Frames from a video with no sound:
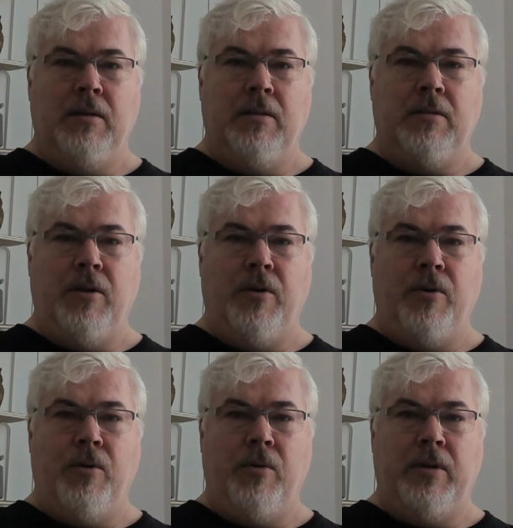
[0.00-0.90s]

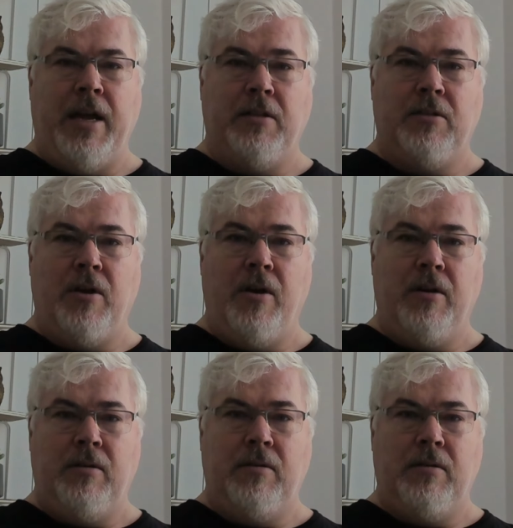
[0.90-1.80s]
So, let's
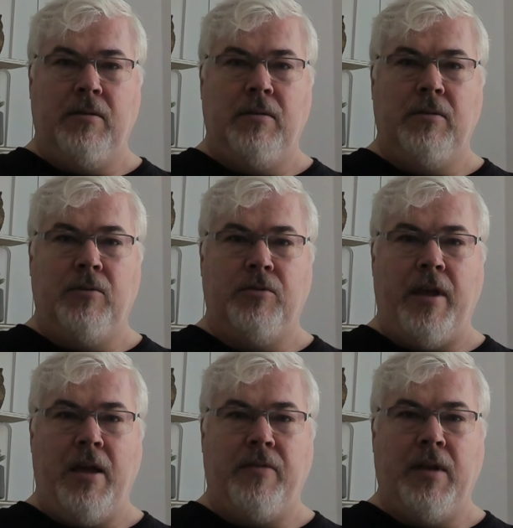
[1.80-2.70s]
start. You
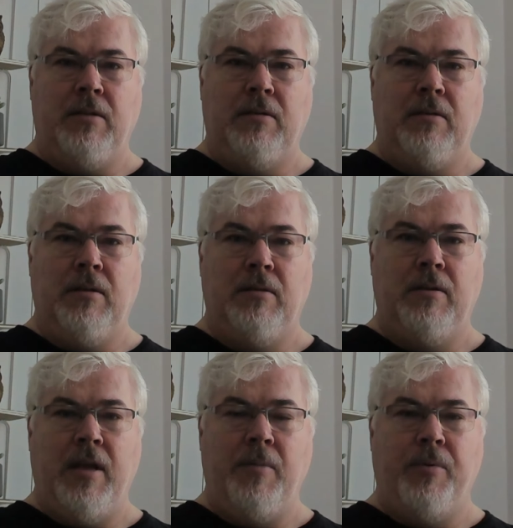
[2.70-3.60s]
take that
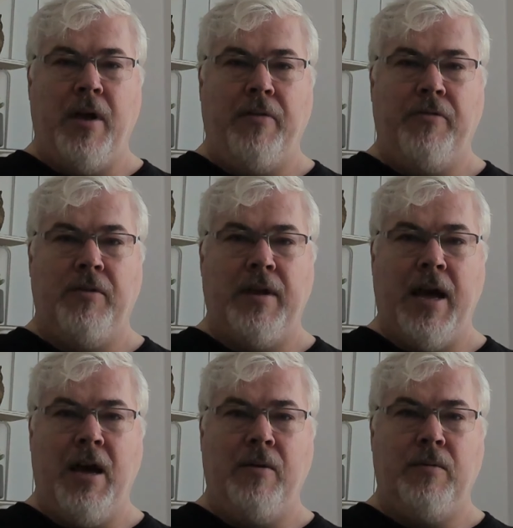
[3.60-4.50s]
deep breath
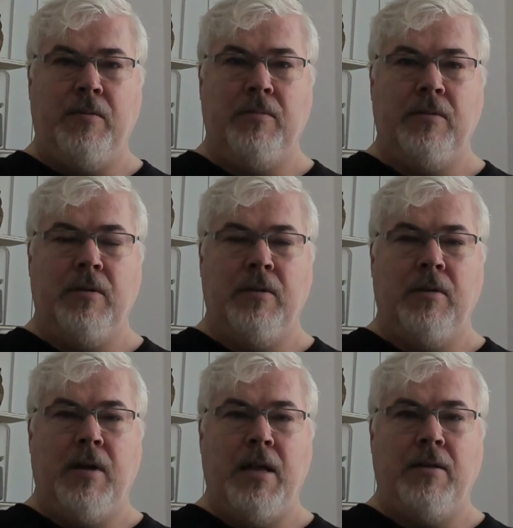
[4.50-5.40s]
now
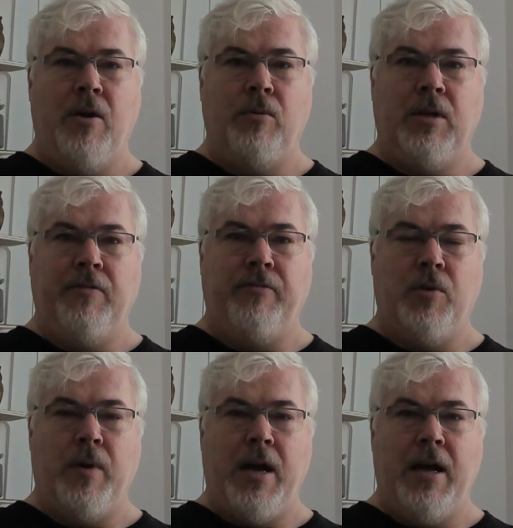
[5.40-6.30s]
and hold it for a
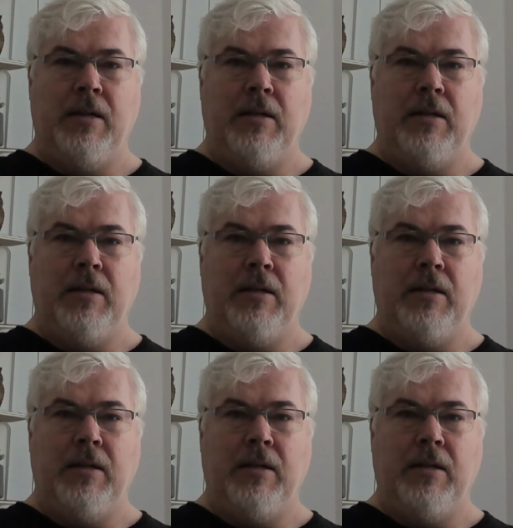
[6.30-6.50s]
while.